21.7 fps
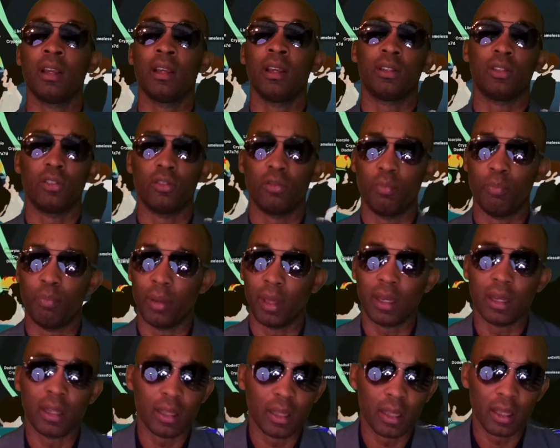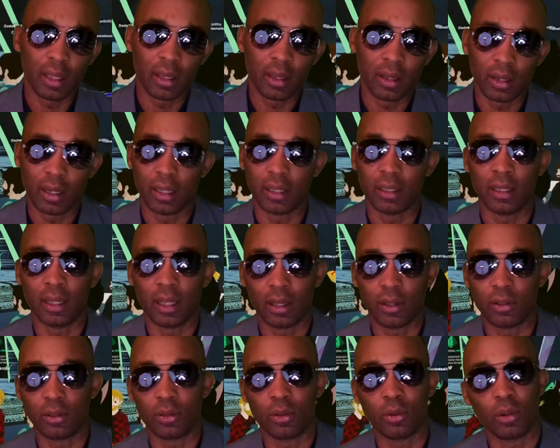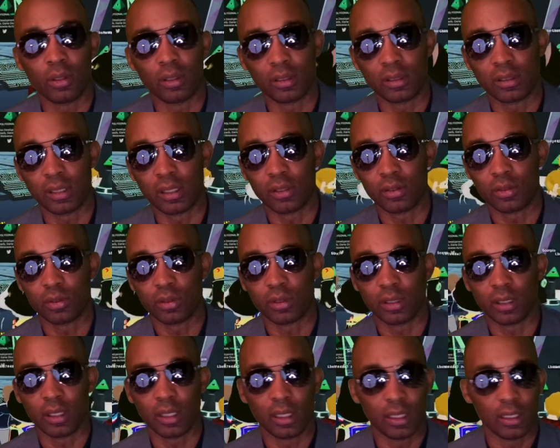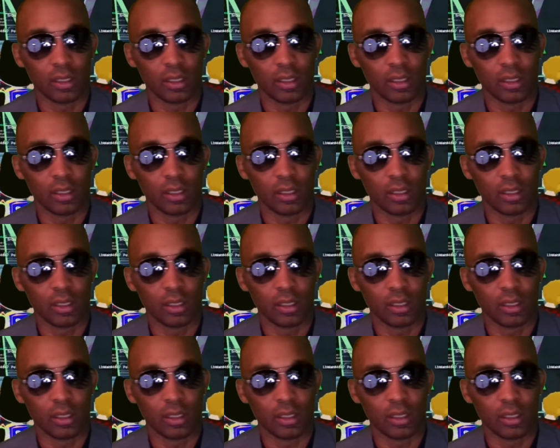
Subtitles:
You've been in there, and now you go on Decentraland